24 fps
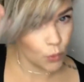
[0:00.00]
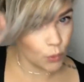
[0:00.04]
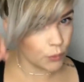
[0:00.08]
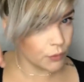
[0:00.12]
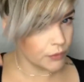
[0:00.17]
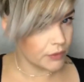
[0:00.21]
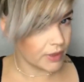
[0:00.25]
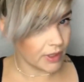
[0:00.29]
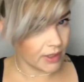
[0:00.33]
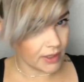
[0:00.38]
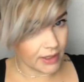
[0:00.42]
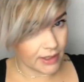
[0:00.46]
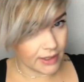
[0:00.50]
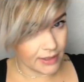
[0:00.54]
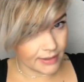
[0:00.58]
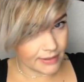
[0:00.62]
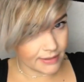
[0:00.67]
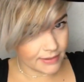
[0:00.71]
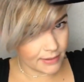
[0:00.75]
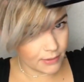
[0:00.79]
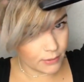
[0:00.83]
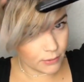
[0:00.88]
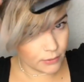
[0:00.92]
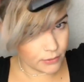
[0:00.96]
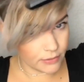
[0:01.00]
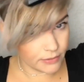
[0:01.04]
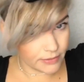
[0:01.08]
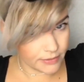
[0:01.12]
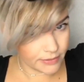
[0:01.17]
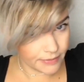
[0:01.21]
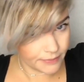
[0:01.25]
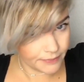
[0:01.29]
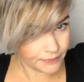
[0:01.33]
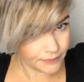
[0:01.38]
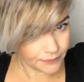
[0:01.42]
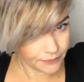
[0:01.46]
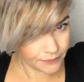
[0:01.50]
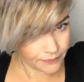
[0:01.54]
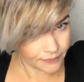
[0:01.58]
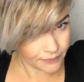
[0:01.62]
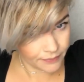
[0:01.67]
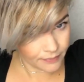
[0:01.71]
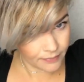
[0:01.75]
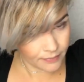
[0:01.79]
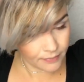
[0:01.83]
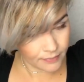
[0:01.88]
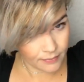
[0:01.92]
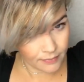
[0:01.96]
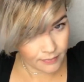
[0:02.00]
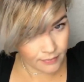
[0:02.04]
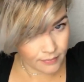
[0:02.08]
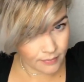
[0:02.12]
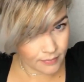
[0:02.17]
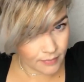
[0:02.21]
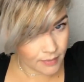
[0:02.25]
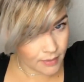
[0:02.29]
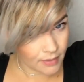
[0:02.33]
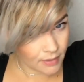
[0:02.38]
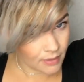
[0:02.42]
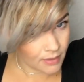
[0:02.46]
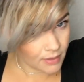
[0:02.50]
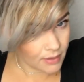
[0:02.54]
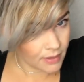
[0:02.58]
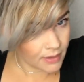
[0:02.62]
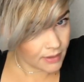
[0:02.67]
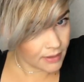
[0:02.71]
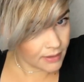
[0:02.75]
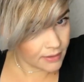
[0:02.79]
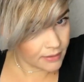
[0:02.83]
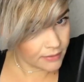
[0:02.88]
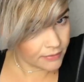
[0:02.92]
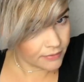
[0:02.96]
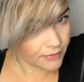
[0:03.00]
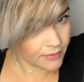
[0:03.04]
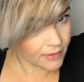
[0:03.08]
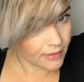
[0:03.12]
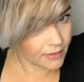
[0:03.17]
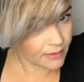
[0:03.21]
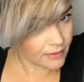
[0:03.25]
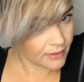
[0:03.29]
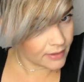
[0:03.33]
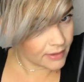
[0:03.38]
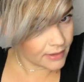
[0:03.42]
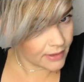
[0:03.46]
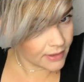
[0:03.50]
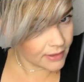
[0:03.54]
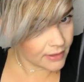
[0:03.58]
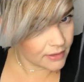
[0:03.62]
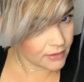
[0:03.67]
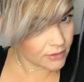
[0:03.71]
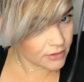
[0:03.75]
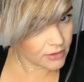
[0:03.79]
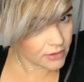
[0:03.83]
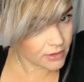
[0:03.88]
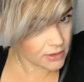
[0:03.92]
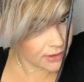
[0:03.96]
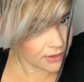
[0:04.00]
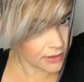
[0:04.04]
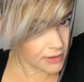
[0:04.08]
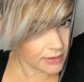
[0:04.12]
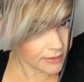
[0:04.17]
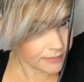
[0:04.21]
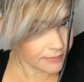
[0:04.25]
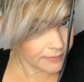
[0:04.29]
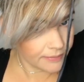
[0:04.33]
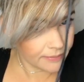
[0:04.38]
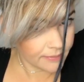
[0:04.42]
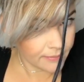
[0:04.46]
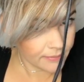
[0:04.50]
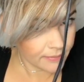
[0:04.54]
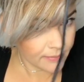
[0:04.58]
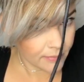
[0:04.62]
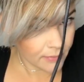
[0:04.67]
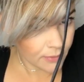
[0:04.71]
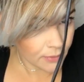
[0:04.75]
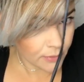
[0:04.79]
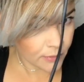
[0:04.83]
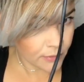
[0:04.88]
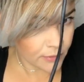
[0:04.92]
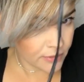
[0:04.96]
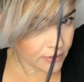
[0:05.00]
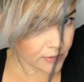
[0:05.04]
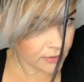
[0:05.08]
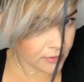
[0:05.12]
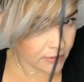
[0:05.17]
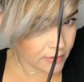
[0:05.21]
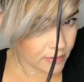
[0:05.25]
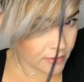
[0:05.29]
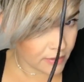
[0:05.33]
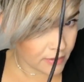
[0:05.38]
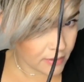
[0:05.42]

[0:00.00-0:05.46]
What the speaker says: every time you use heat. Then I start curling my hair with first backwards